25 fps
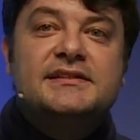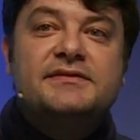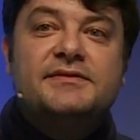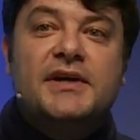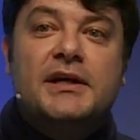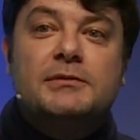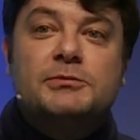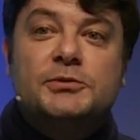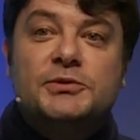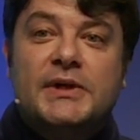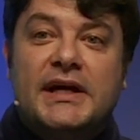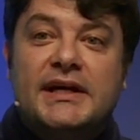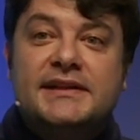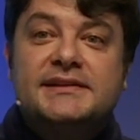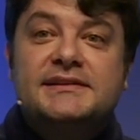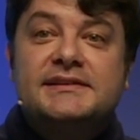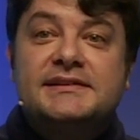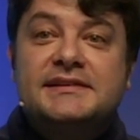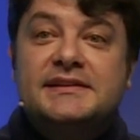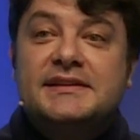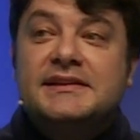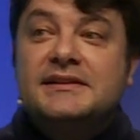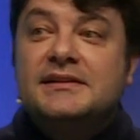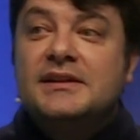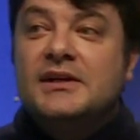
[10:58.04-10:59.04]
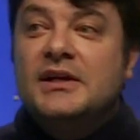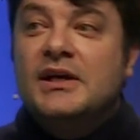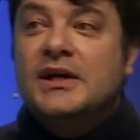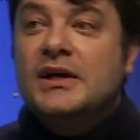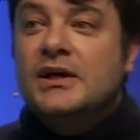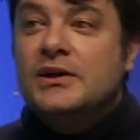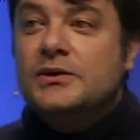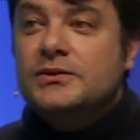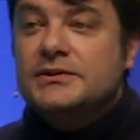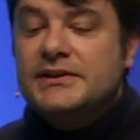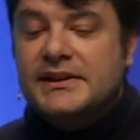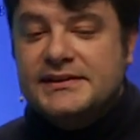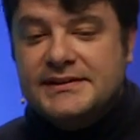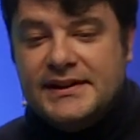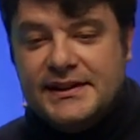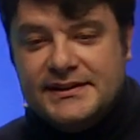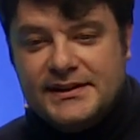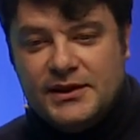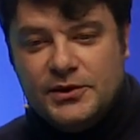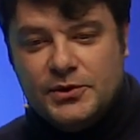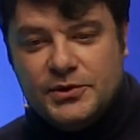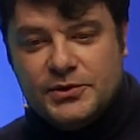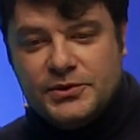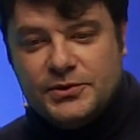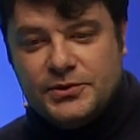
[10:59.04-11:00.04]
No one wants to pay users for
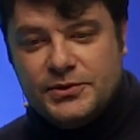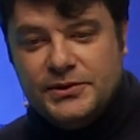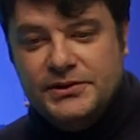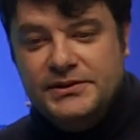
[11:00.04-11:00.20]
viewing